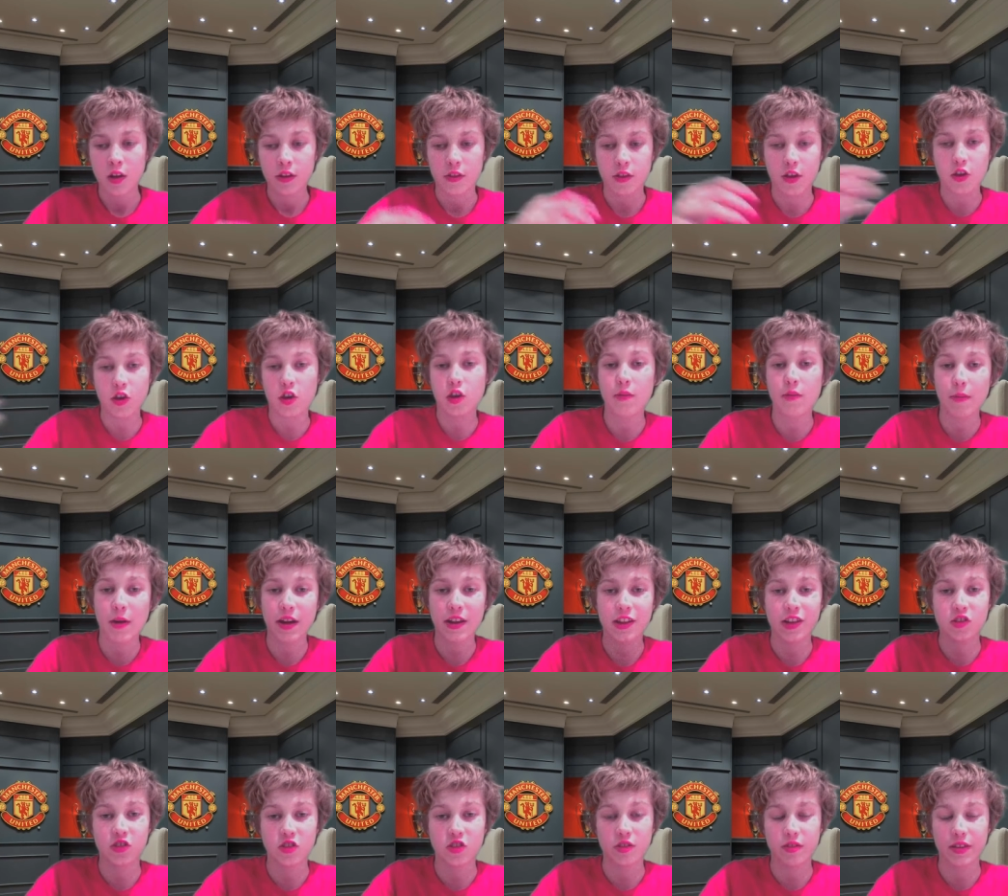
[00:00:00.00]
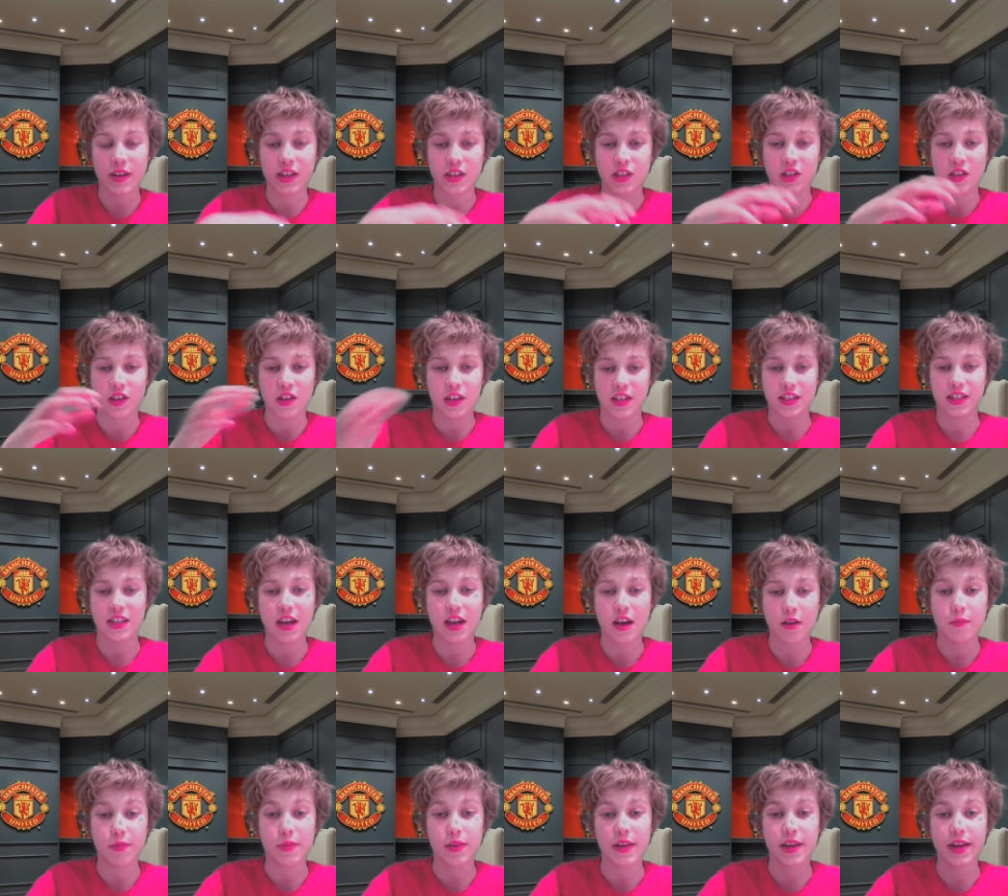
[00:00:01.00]
The new manager, he's going to
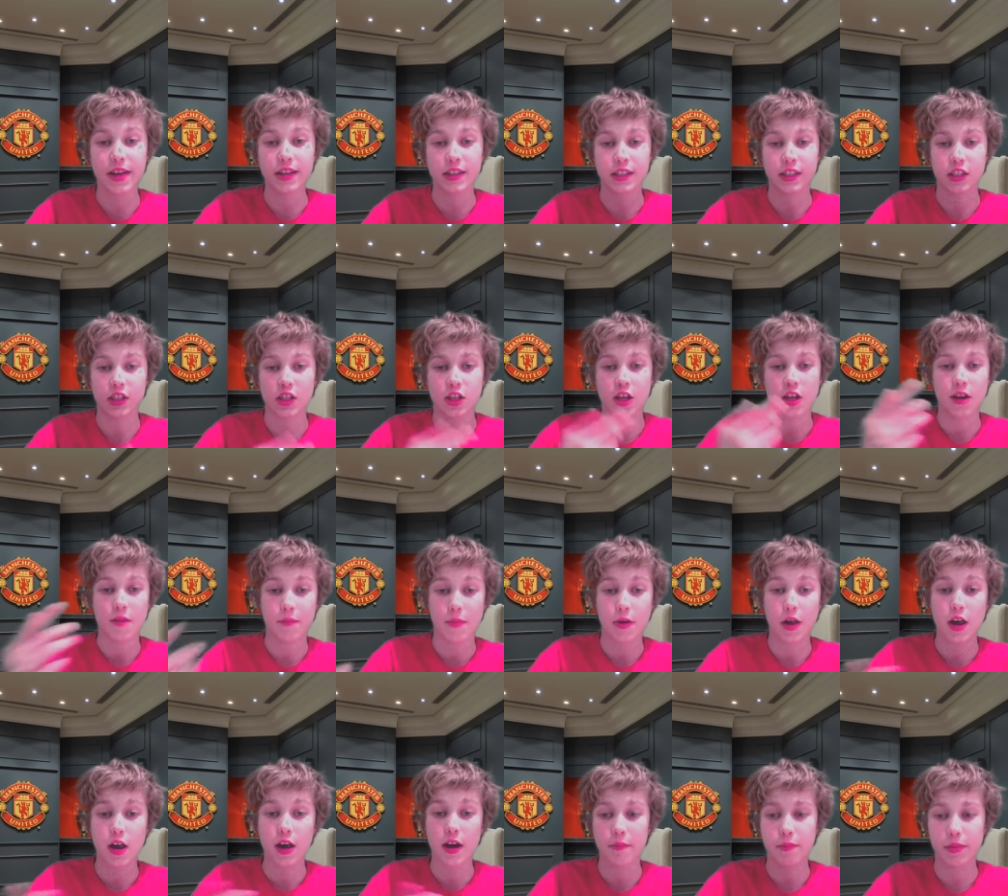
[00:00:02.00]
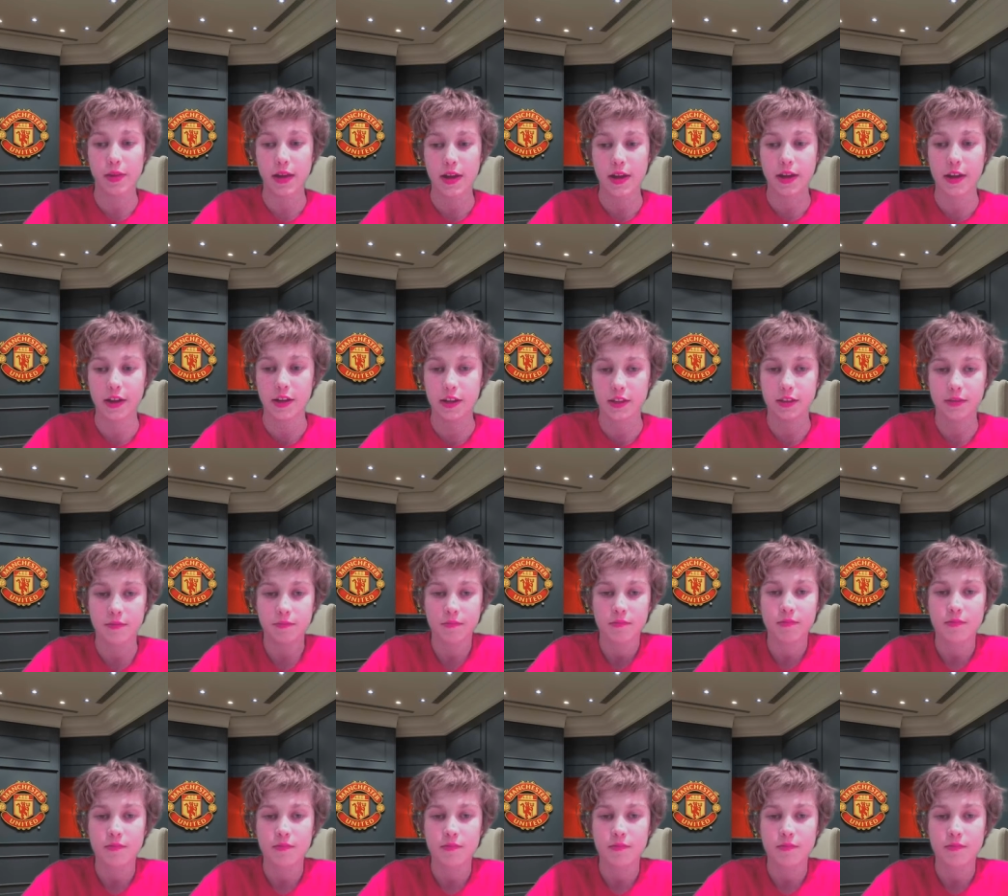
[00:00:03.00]
sell players, he's going to buy players.